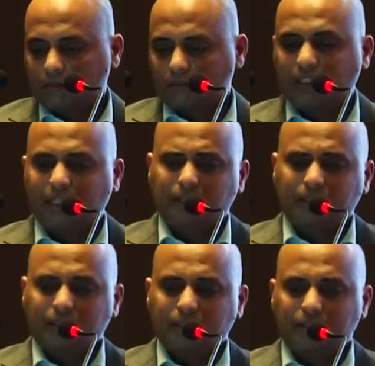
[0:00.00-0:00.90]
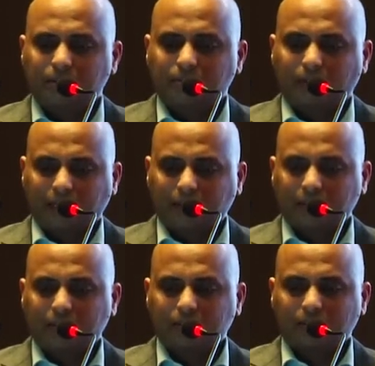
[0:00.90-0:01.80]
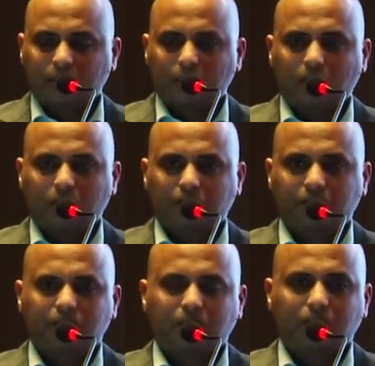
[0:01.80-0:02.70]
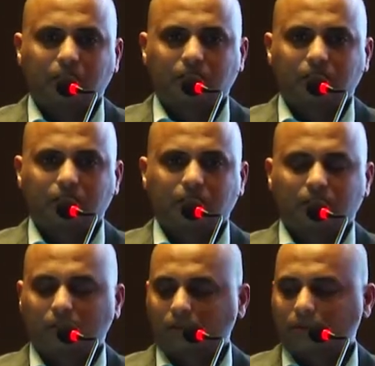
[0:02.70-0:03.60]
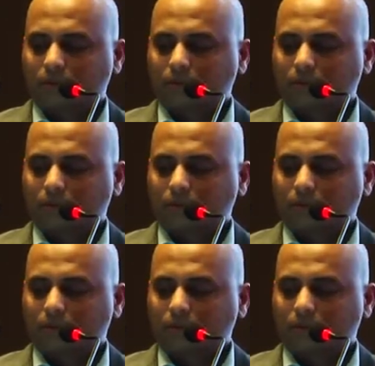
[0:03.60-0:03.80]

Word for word: we practice a lot of uh,